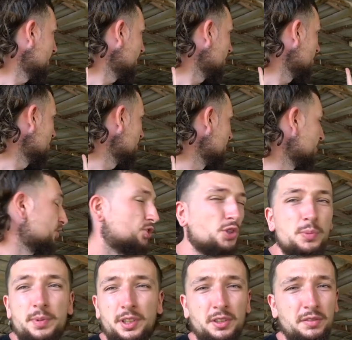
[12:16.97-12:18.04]
They're
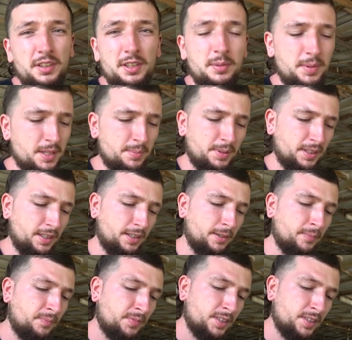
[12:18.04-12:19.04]
super lovely, the people here.